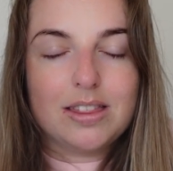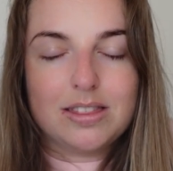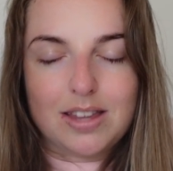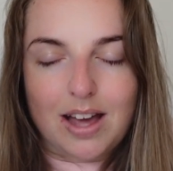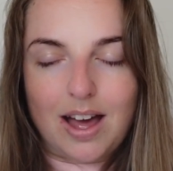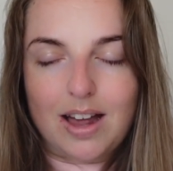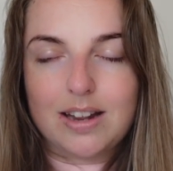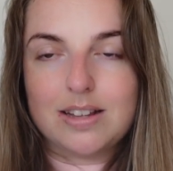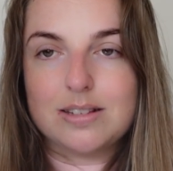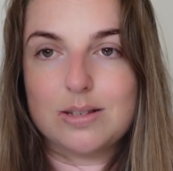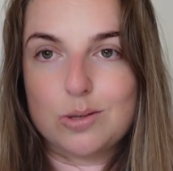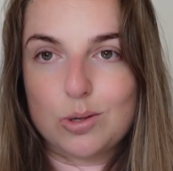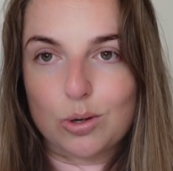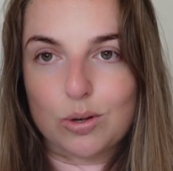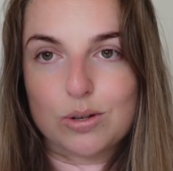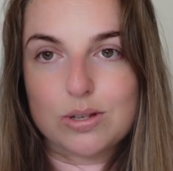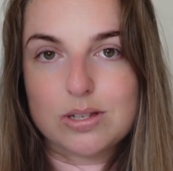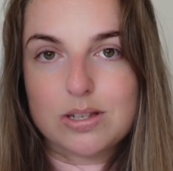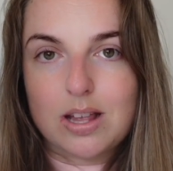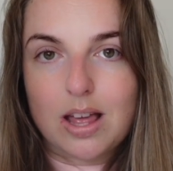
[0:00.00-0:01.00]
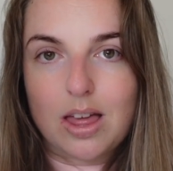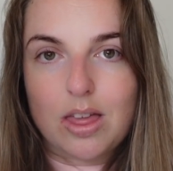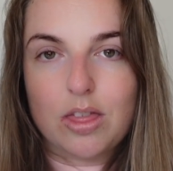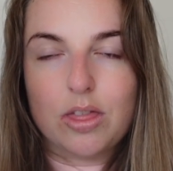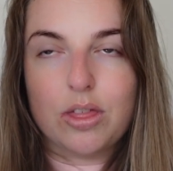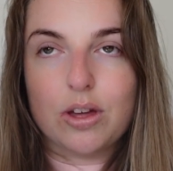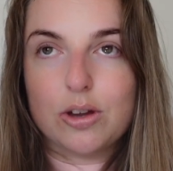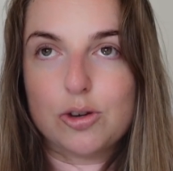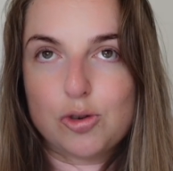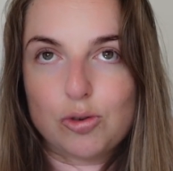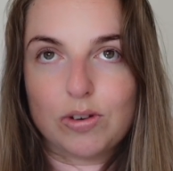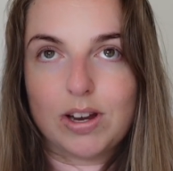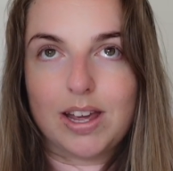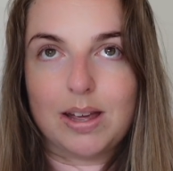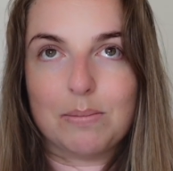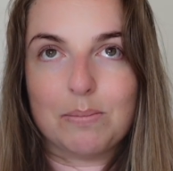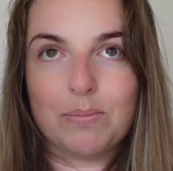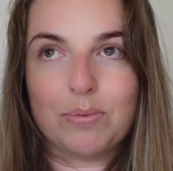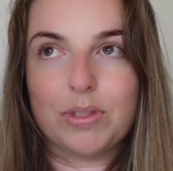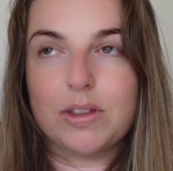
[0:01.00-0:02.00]
That is just the
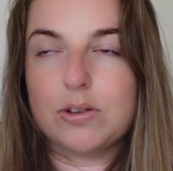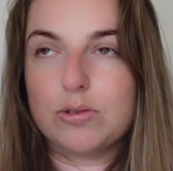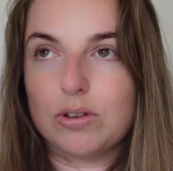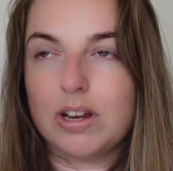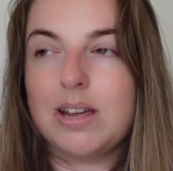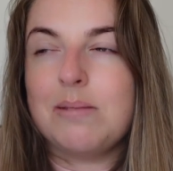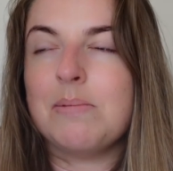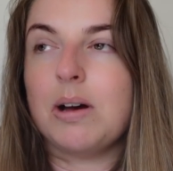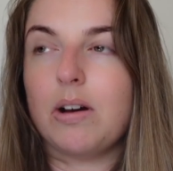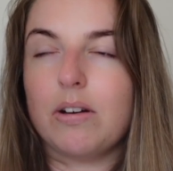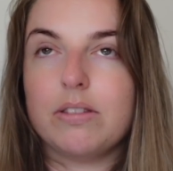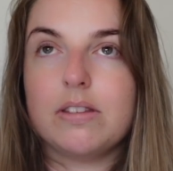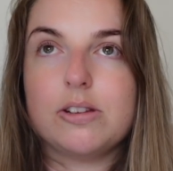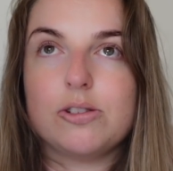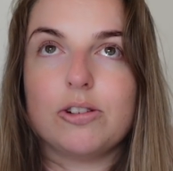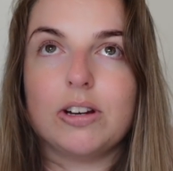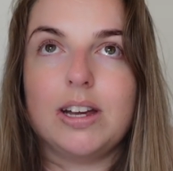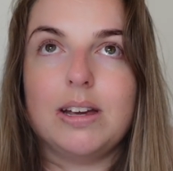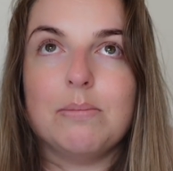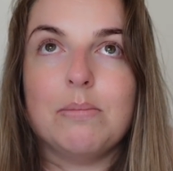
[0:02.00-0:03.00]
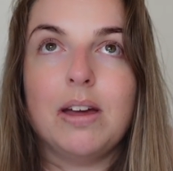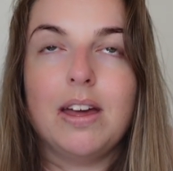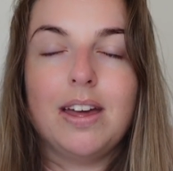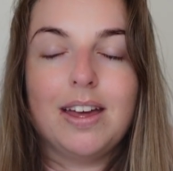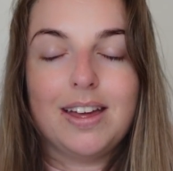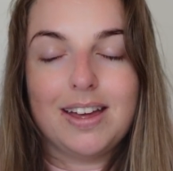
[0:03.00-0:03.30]
dream, the dream on the dream.